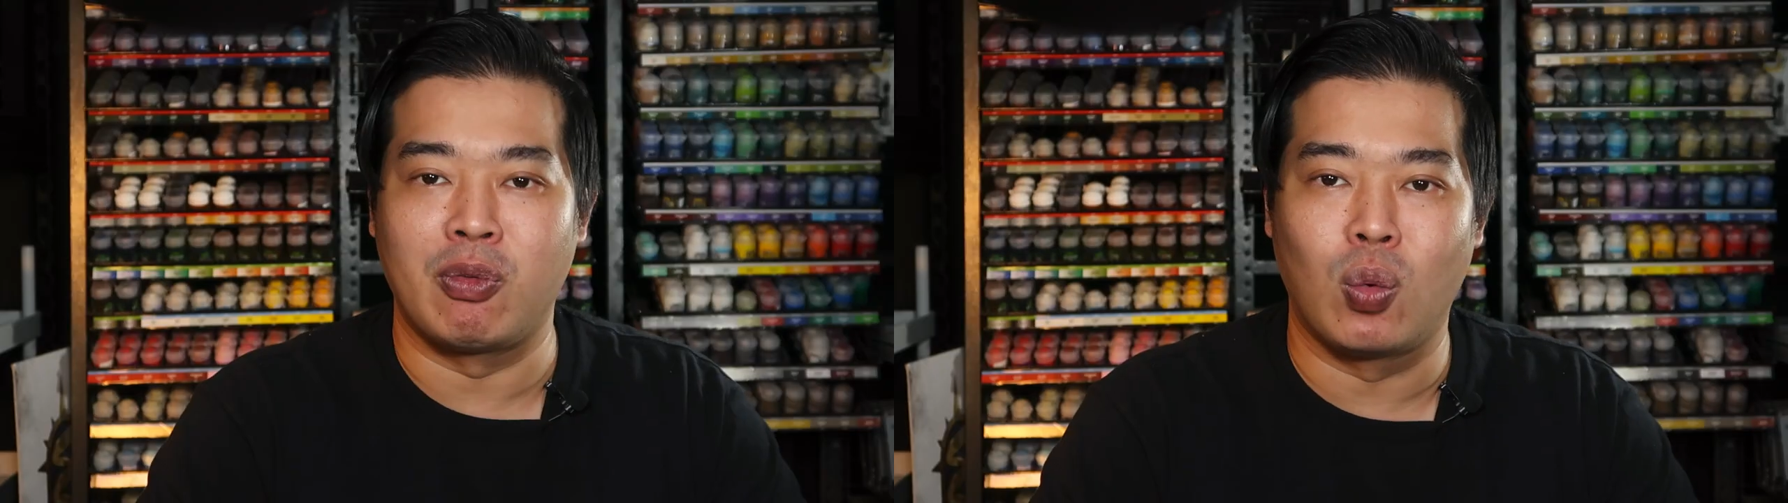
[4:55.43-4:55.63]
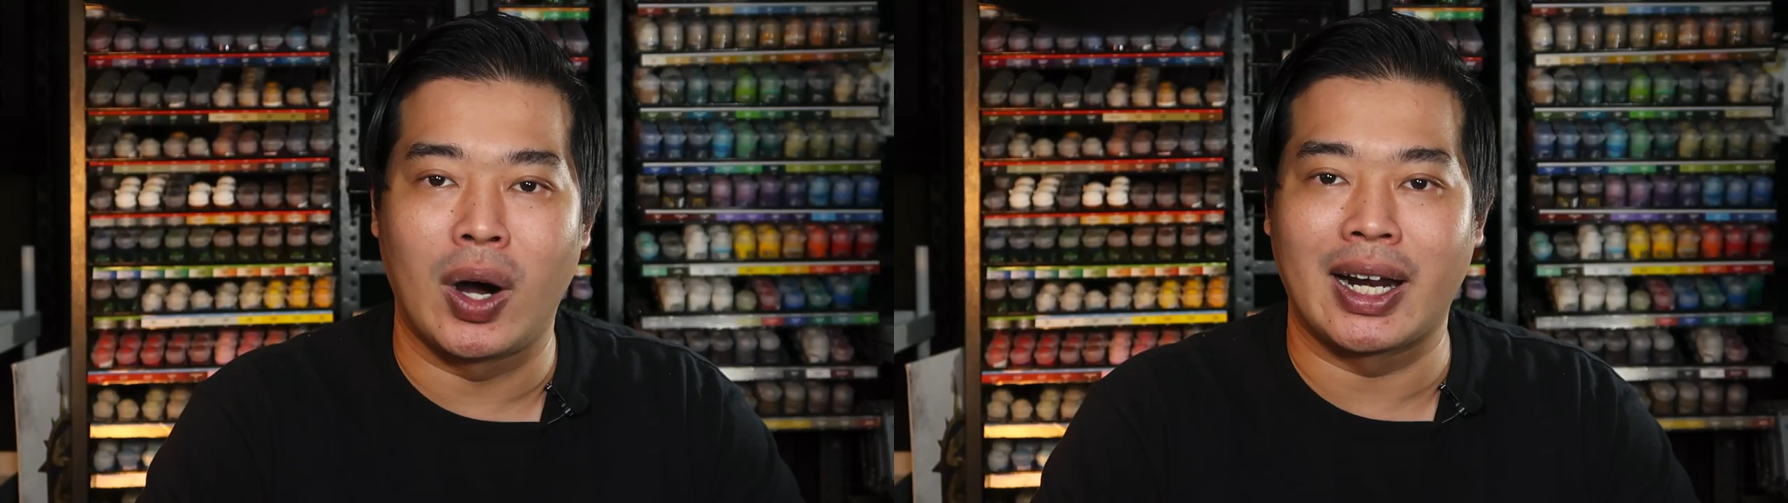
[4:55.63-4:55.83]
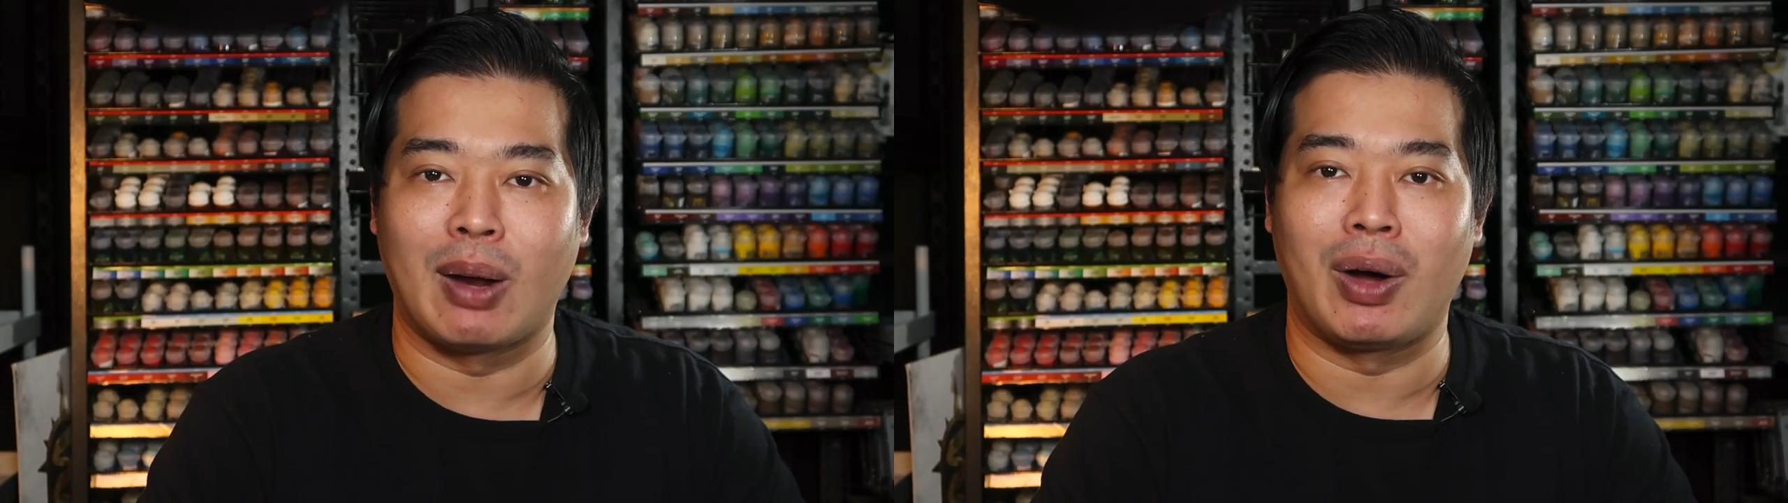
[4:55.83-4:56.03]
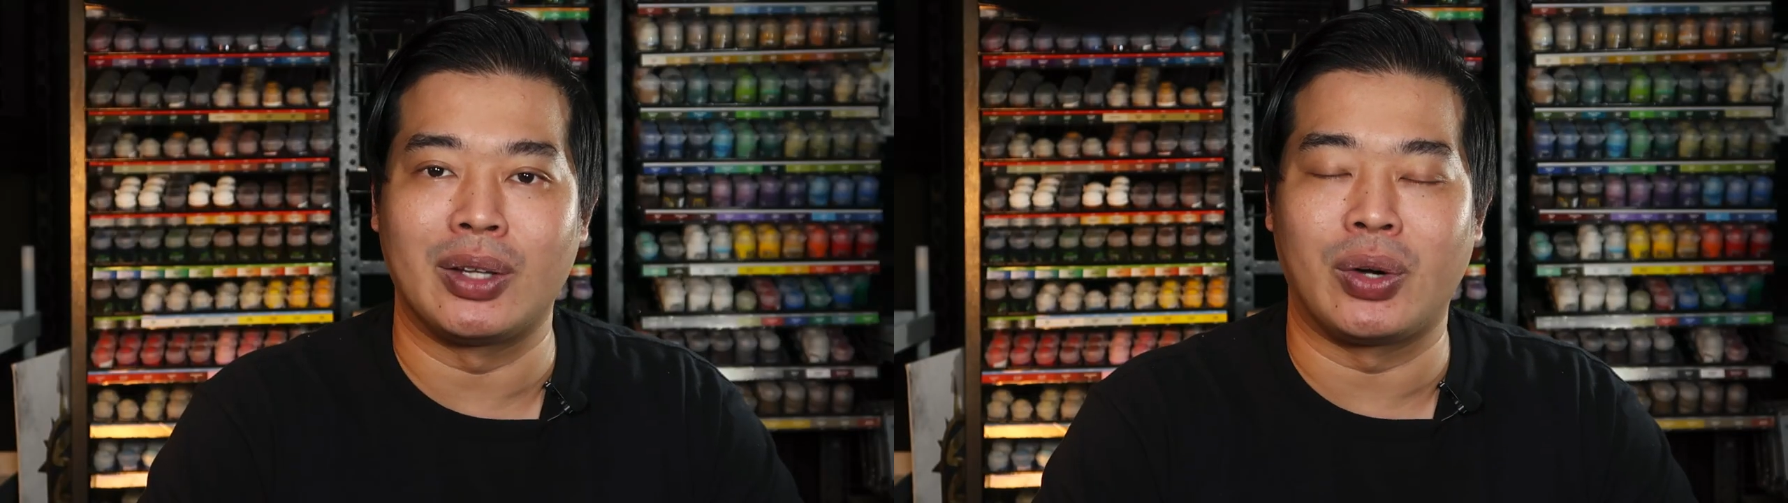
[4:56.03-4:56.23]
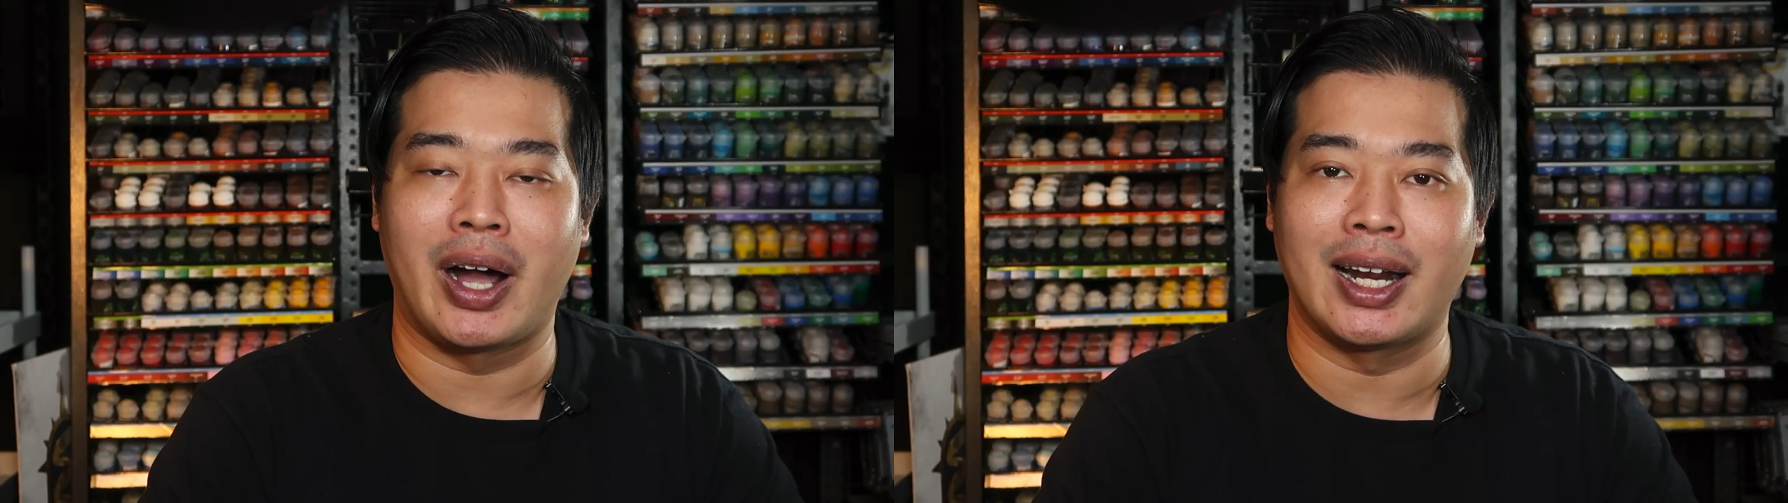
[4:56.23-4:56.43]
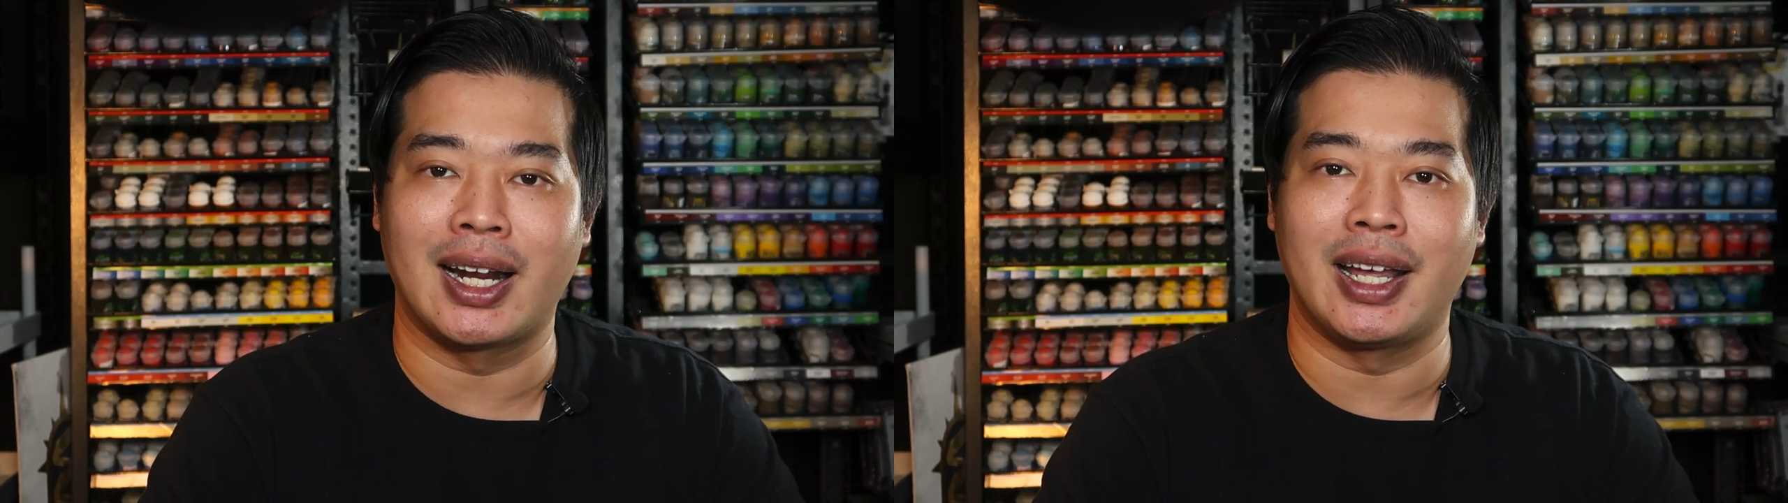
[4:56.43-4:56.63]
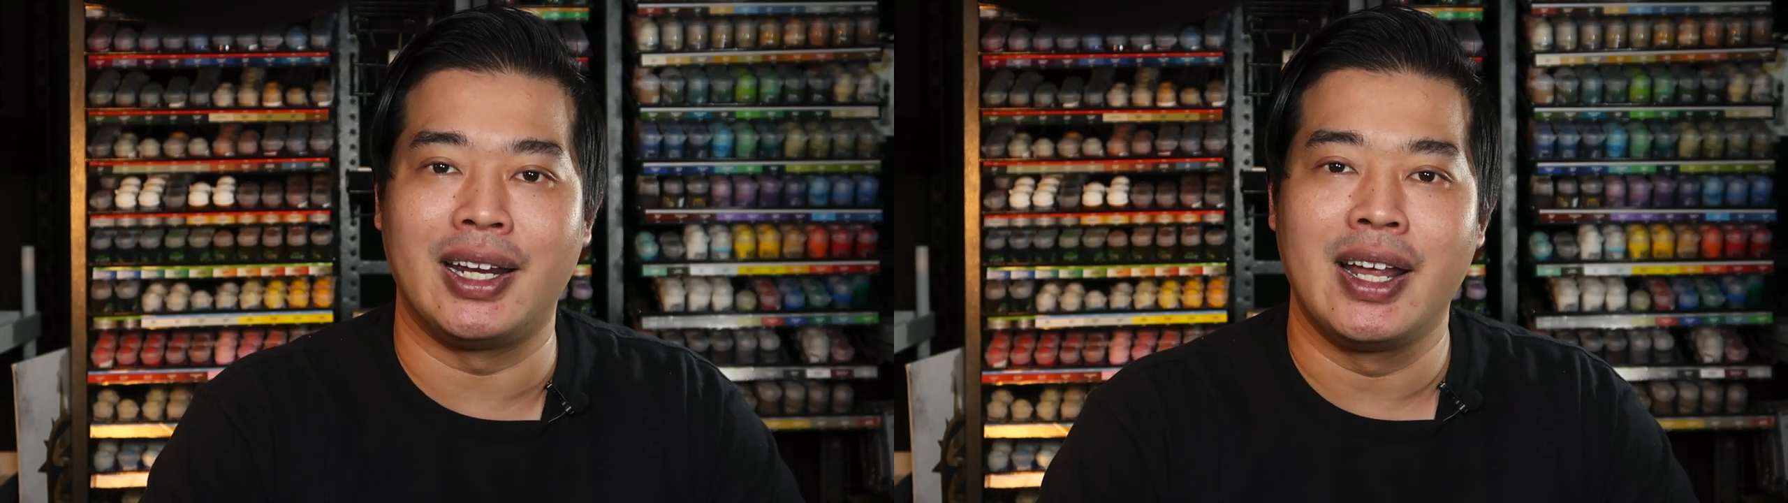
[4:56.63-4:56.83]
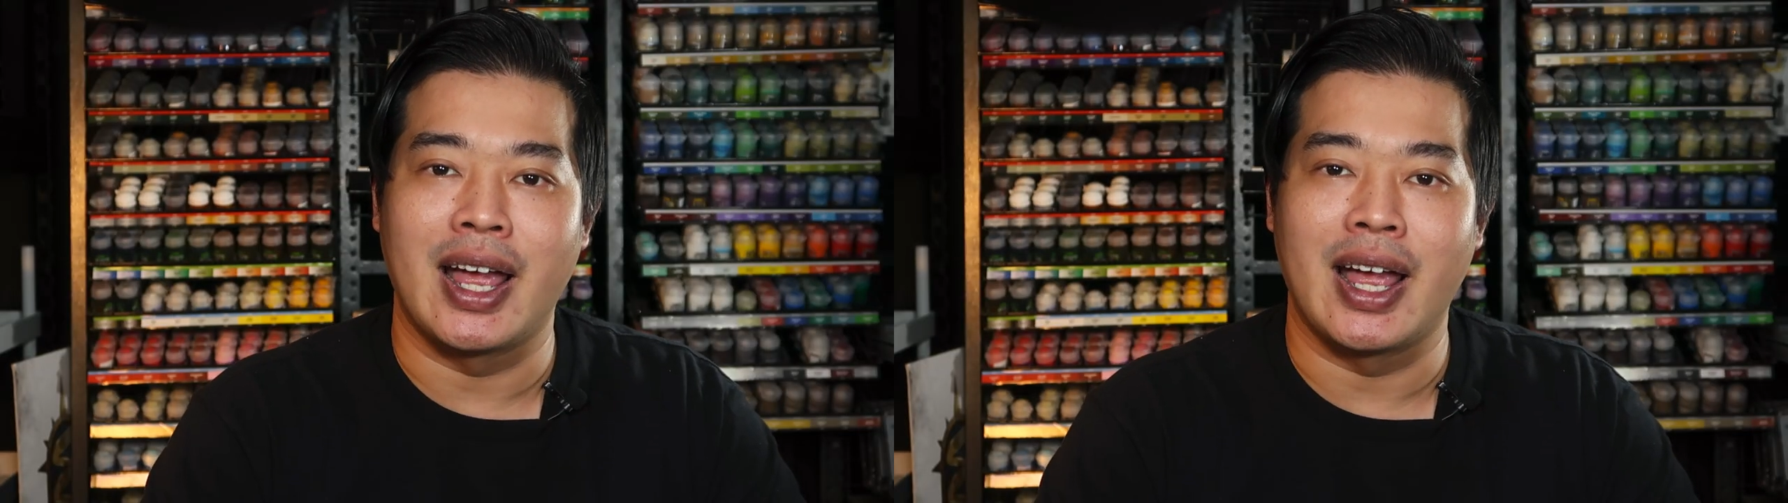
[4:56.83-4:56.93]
of what I want to highlight